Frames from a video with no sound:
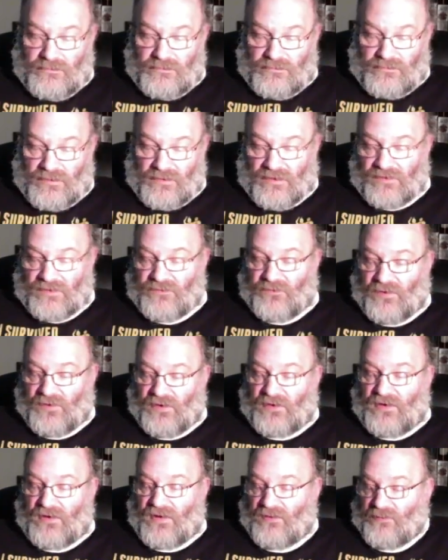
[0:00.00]
That's fine.
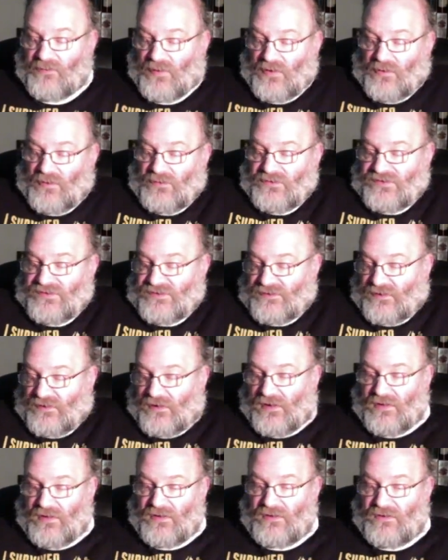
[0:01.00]
I have my own
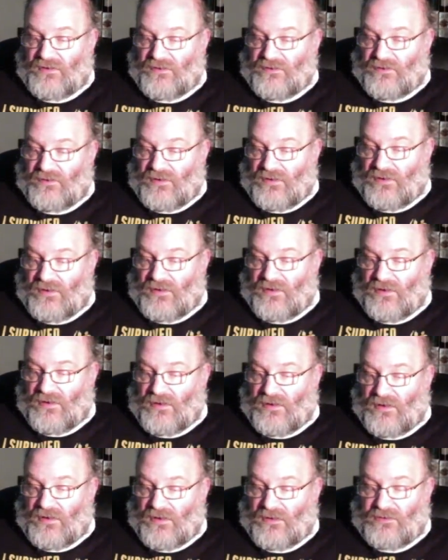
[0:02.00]
style,
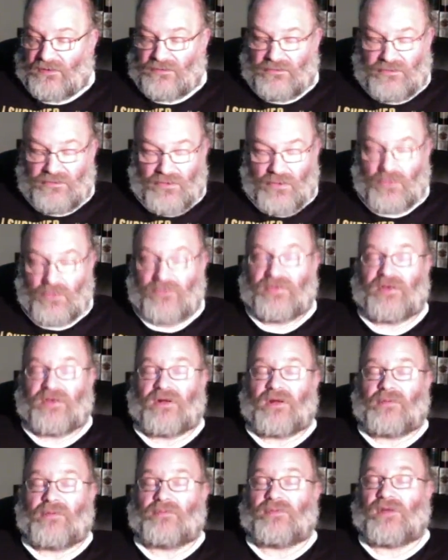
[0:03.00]
and I know that
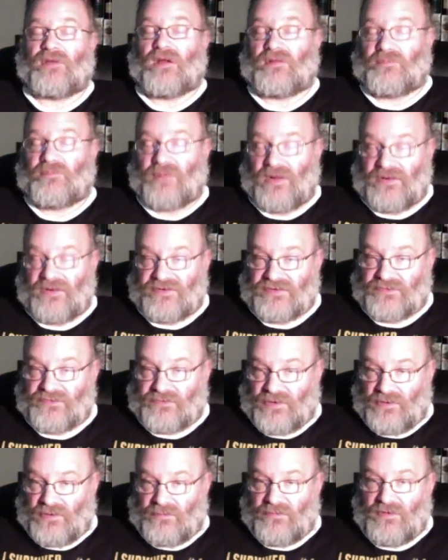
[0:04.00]
I'm not
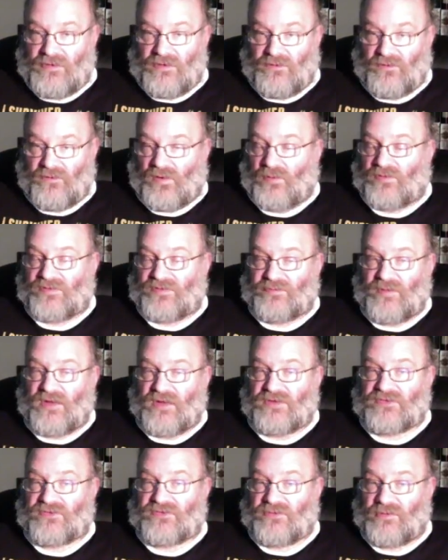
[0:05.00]
mainstream. If I was
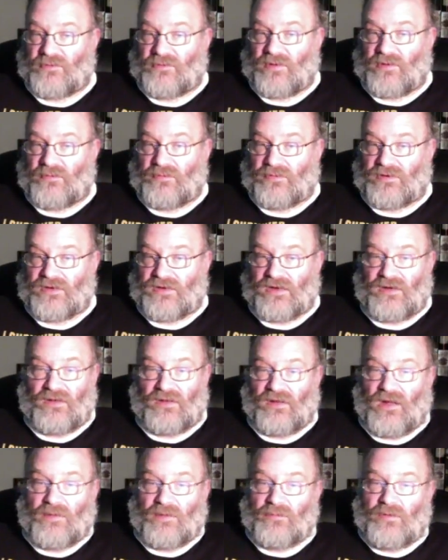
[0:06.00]
mainstream, I would get a
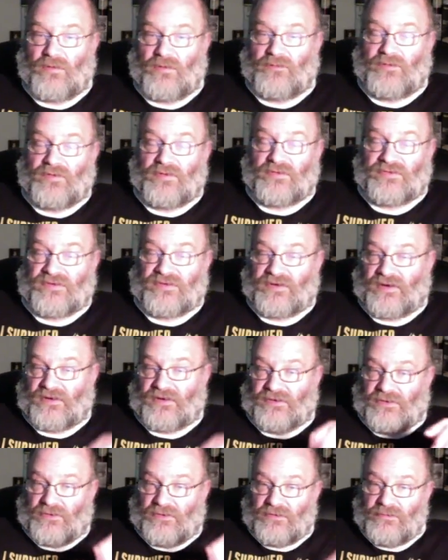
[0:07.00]
lot more views than I
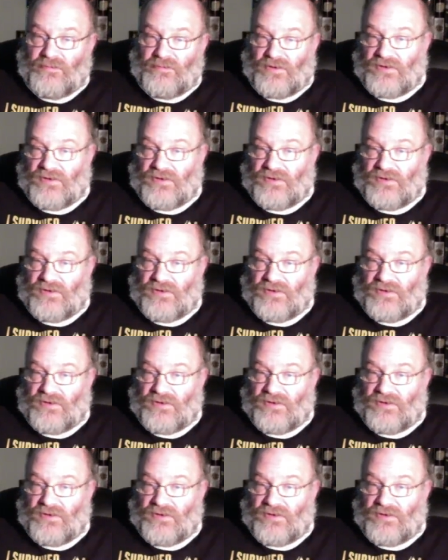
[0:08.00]
do.